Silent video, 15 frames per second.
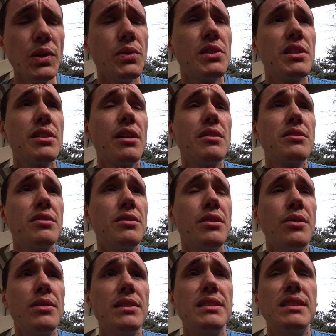which is also
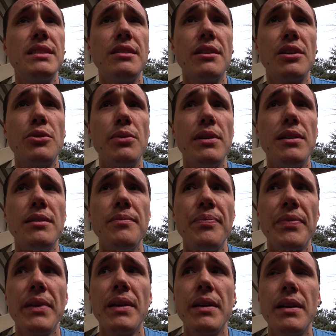known as Seroquel,
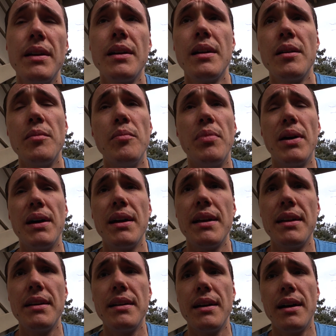but